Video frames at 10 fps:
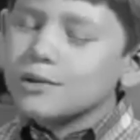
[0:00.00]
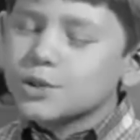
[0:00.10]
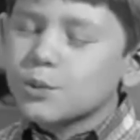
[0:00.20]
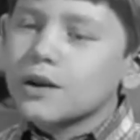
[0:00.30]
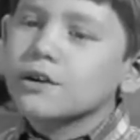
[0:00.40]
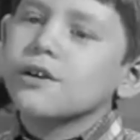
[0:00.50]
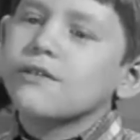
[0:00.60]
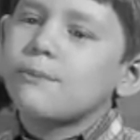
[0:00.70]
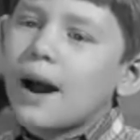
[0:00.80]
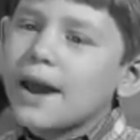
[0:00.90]
I was wondering
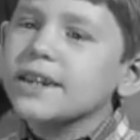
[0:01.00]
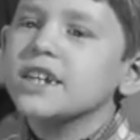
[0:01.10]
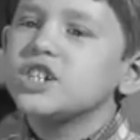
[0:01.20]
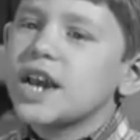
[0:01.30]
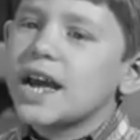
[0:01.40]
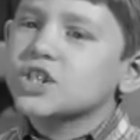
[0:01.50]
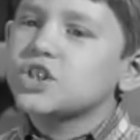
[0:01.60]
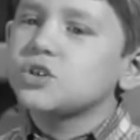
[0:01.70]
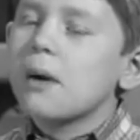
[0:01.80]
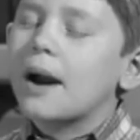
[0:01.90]
if by any
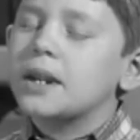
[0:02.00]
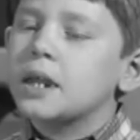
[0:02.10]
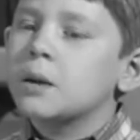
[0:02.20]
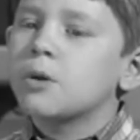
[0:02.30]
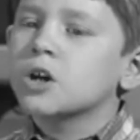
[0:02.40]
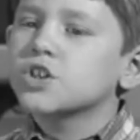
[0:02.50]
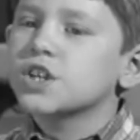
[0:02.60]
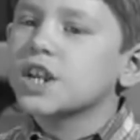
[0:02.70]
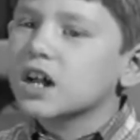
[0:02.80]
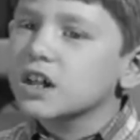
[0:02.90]
chance you might need a
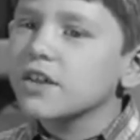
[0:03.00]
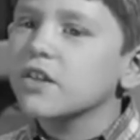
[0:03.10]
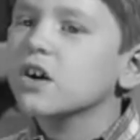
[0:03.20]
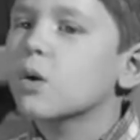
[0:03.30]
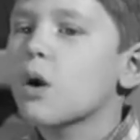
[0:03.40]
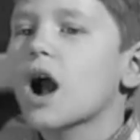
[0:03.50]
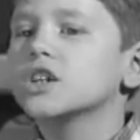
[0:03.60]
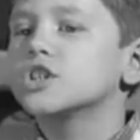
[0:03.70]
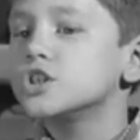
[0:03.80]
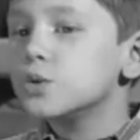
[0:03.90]
person to clean the
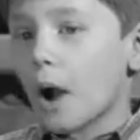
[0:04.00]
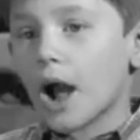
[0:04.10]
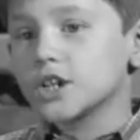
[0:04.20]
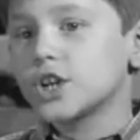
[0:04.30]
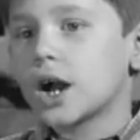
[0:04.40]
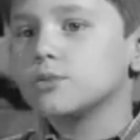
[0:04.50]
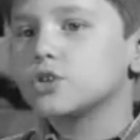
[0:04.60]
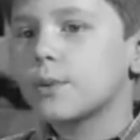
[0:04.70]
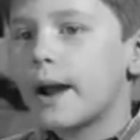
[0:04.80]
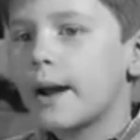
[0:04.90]
garage and do odd jobs